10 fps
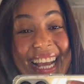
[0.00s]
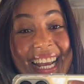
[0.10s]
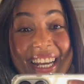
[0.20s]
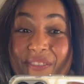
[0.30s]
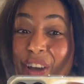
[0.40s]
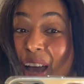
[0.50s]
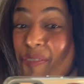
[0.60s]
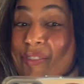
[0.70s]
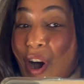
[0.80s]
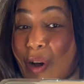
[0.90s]
If you have
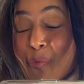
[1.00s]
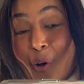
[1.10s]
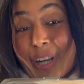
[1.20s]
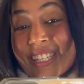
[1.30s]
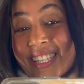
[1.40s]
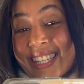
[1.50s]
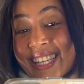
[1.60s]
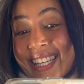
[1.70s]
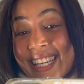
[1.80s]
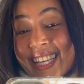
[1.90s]
not watched
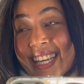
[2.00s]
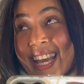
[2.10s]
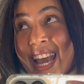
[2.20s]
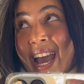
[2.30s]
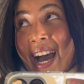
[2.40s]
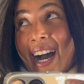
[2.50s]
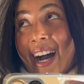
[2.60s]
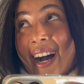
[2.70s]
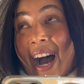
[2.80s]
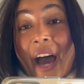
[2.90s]
the
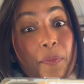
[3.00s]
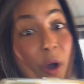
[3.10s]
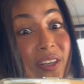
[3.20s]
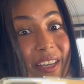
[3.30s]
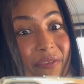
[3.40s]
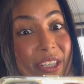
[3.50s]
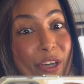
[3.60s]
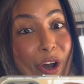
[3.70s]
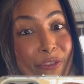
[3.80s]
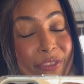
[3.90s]
unboxing video
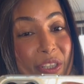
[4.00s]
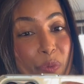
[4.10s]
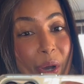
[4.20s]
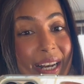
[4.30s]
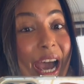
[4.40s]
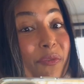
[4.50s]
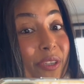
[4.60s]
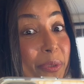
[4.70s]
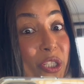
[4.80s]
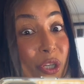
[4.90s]
of this one, I will
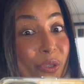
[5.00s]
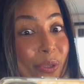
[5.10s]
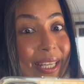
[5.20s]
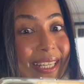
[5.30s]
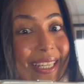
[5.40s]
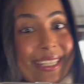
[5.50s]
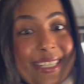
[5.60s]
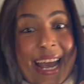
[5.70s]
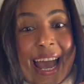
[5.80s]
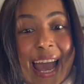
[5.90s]
be sure to link it.
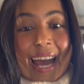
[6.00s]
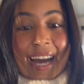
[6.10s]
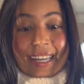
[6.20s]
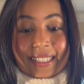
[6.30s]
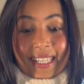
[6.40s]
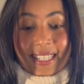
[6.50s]
This